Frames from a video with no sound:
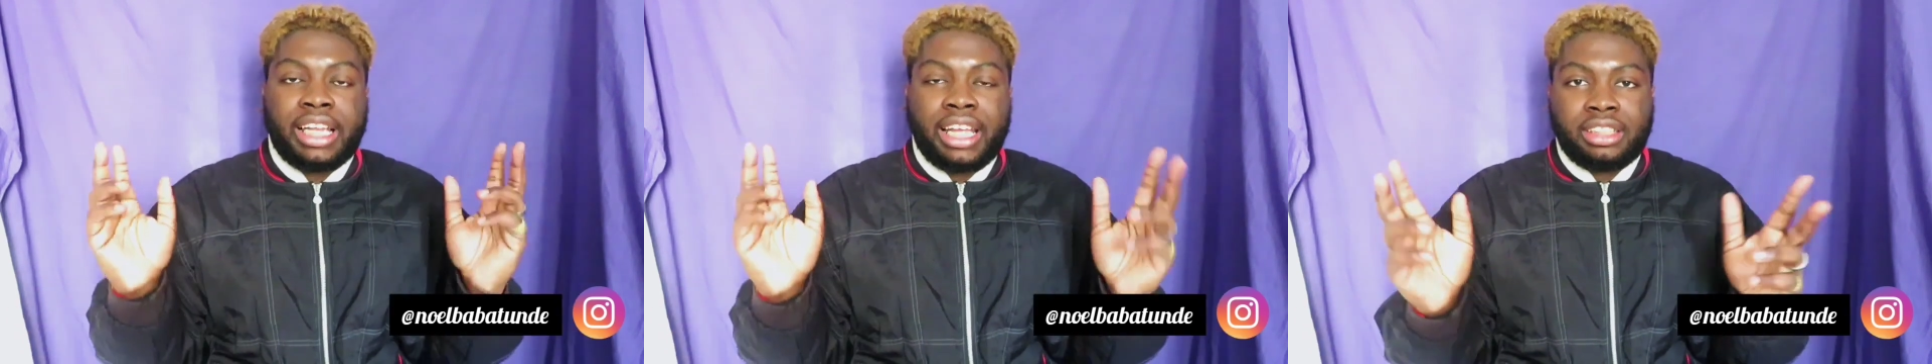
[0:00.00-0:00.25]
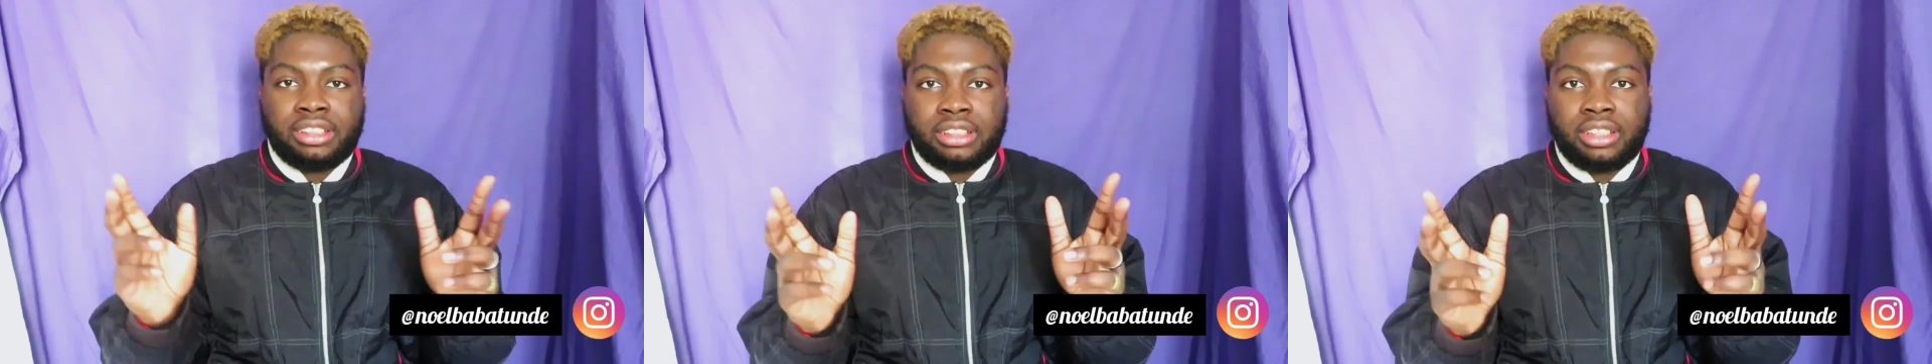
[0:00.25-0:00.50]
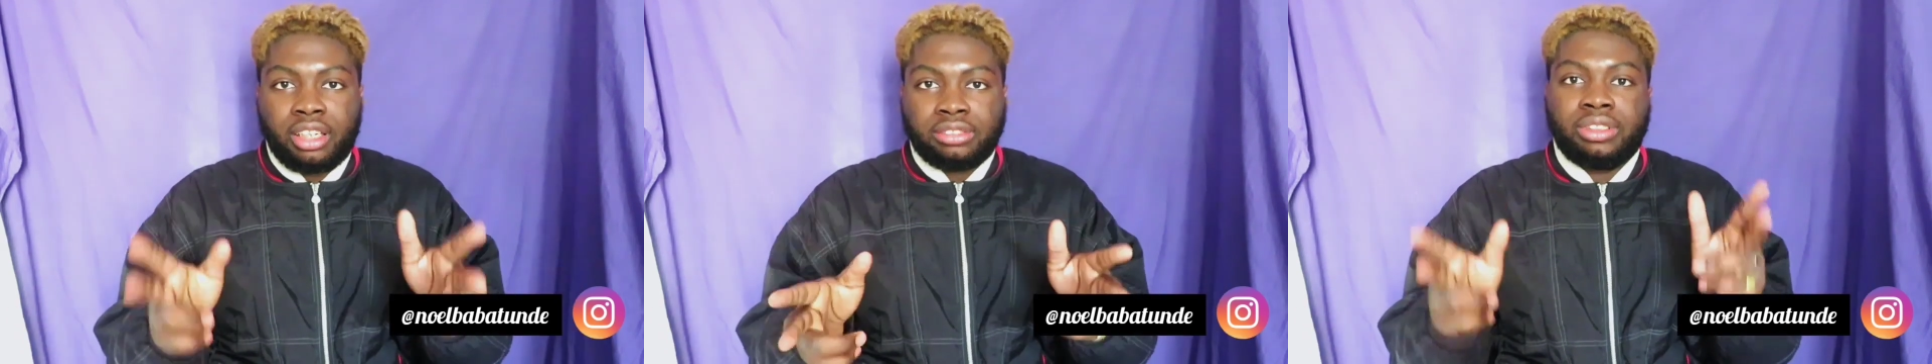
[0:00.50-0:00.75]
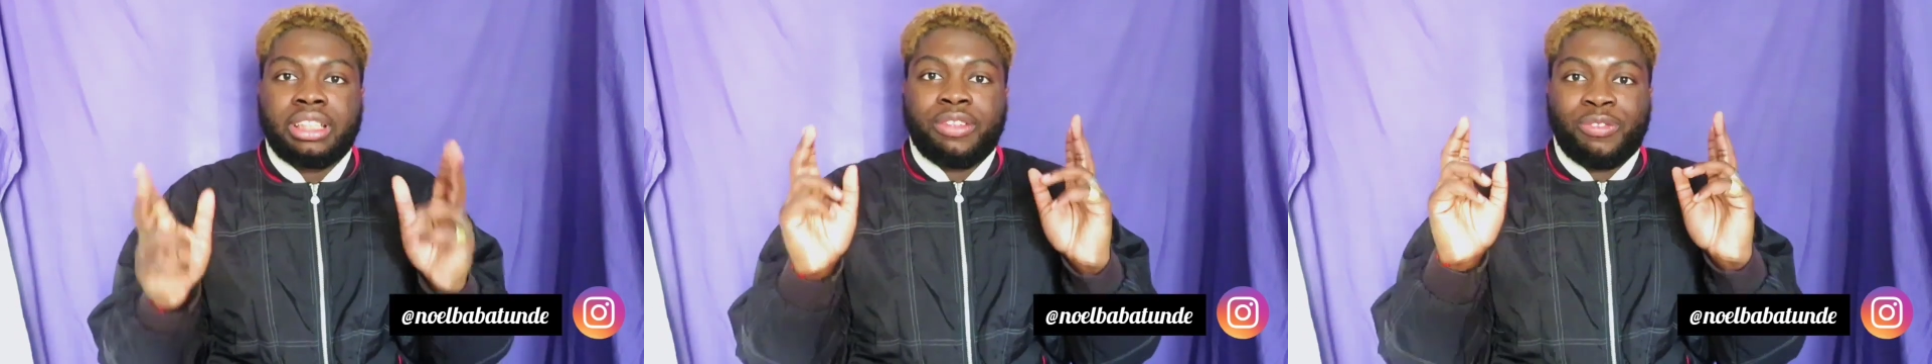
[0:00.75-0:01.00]

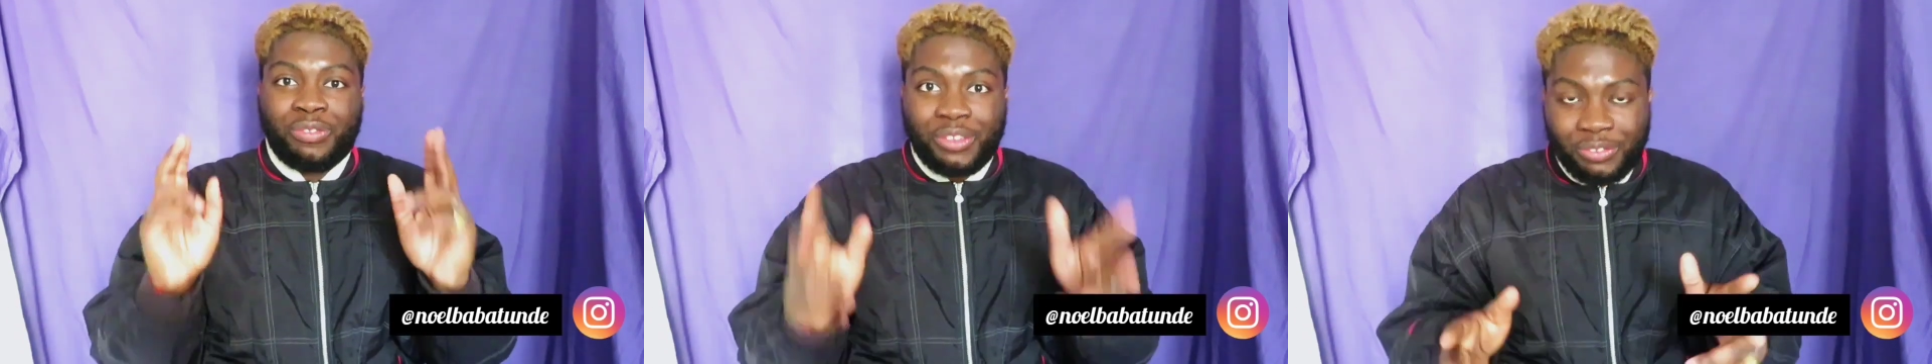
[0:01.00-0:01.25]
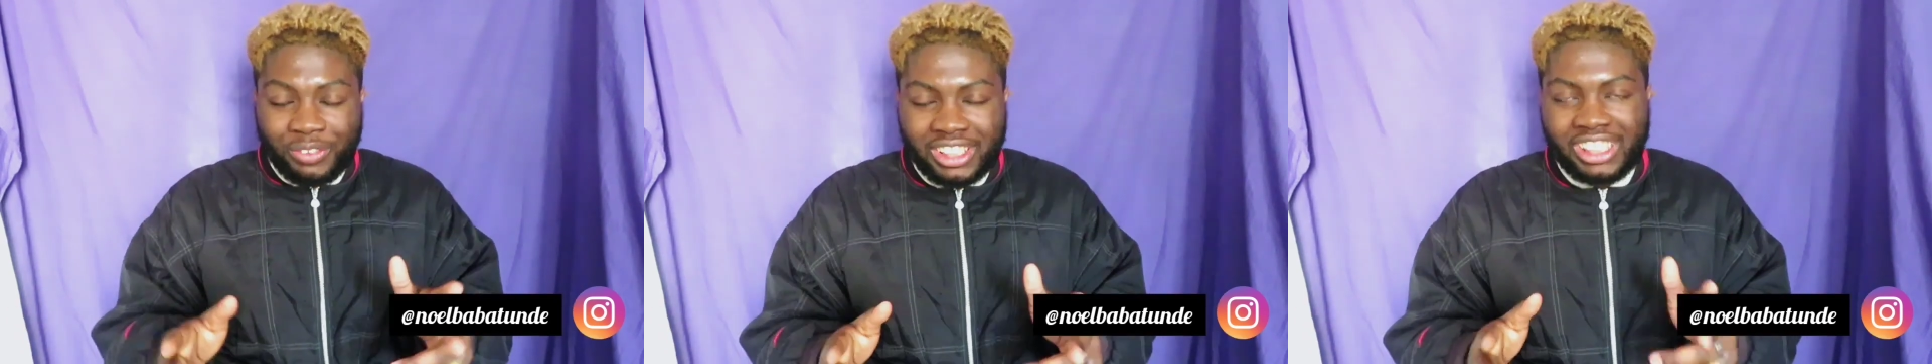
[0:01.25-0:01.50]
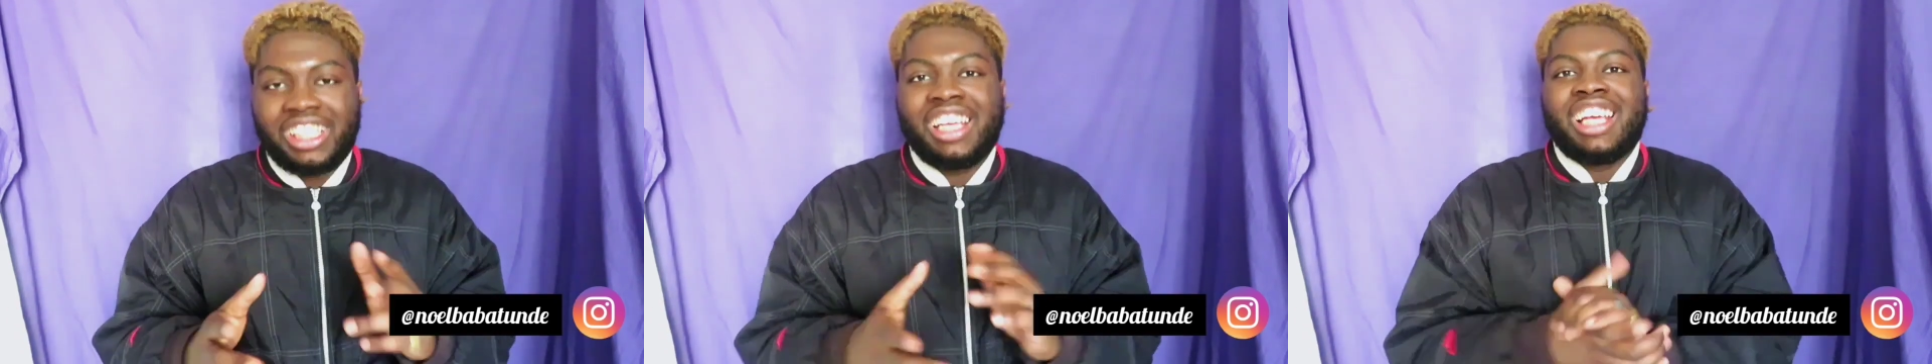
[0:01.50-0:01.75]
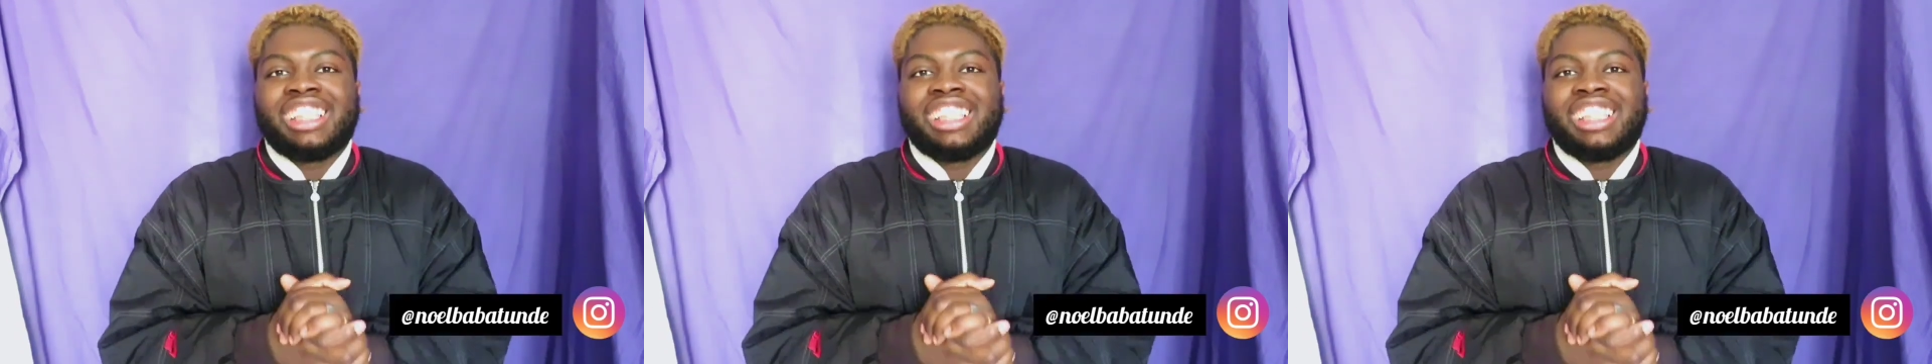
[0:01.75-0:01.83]
950